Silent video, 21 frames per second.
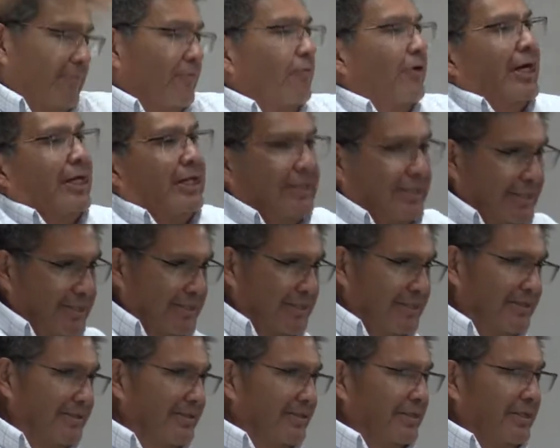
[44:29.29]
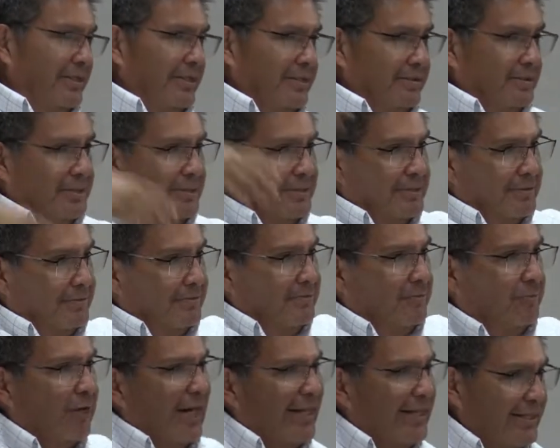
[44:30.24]
reckless, you know, just
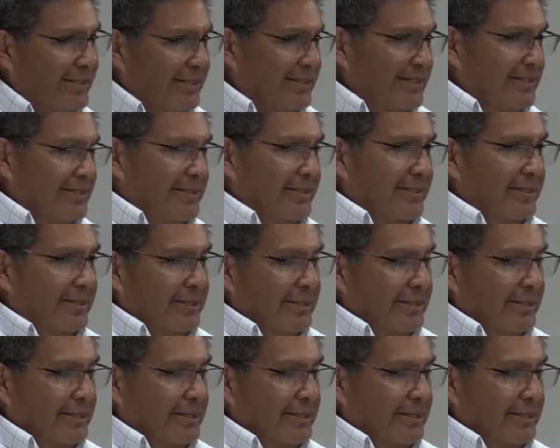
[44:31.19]
reckless.